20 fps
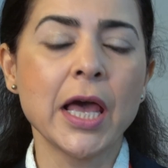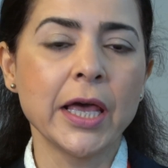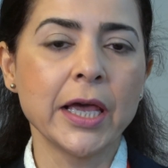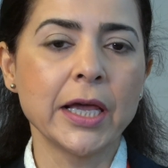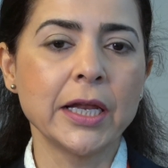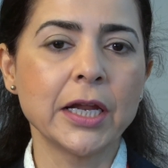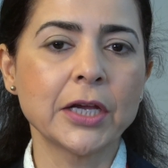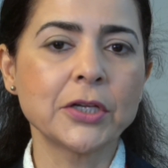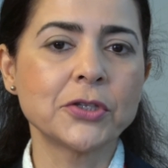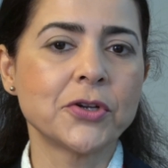
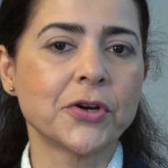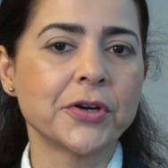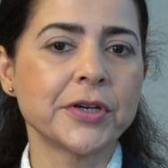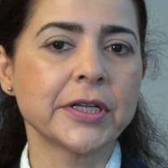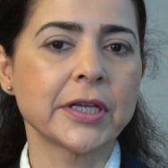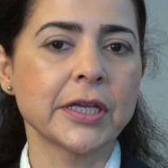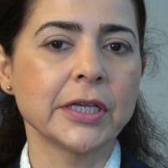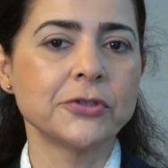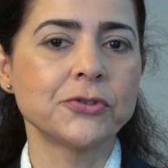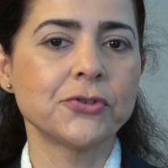
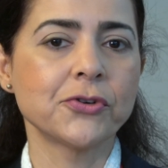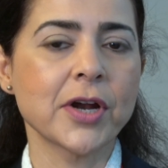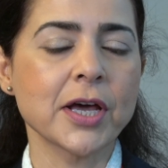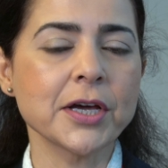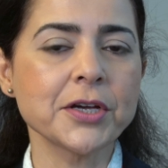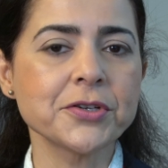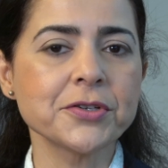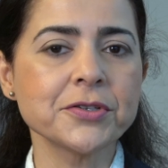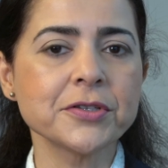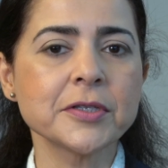electronic
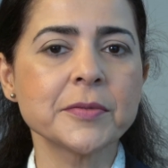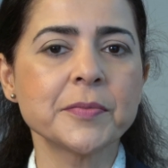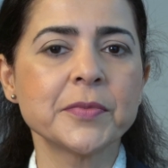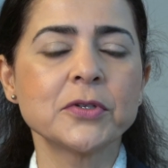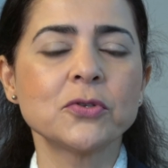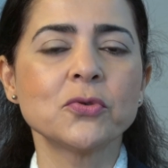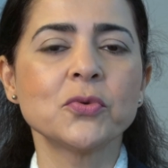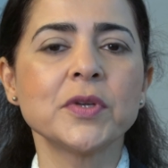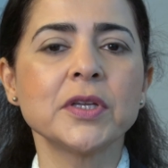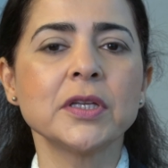interactions
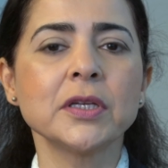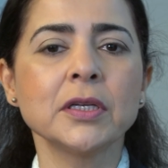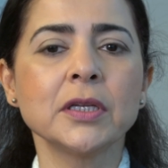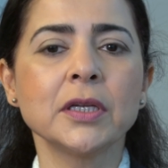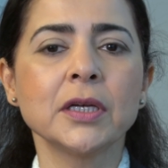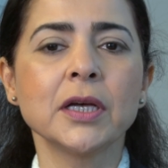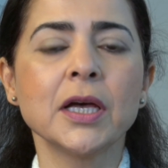between